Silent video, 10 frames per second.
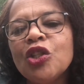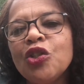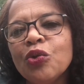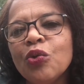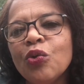
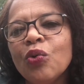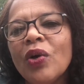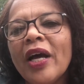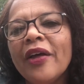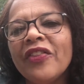to
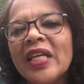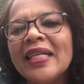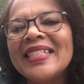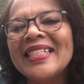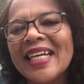
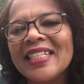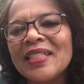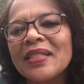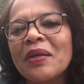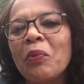the
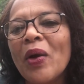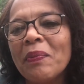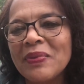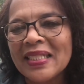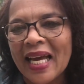SAIS
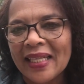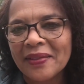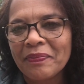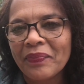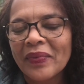website,
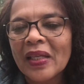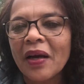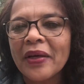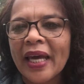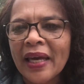
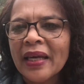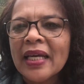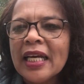okay?